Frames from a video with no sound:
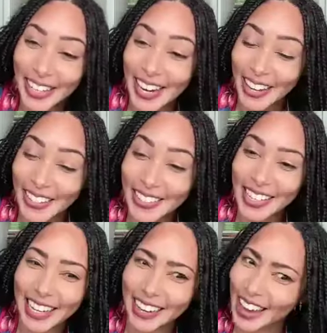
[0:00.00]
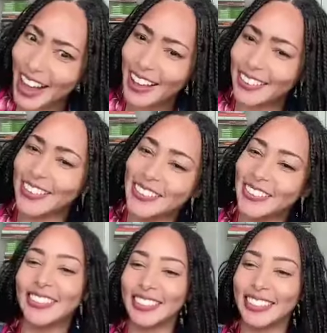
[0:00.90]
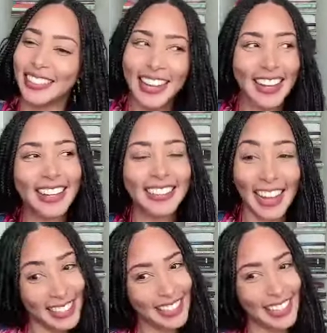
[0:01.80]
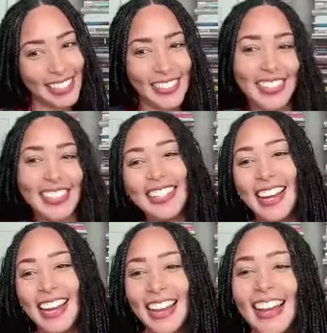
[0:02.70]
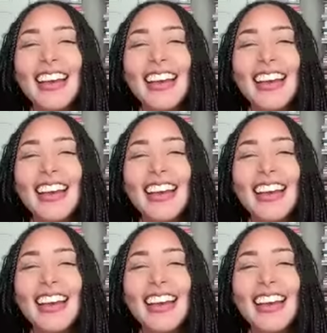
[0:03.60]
And I was like, oh, that's interesting.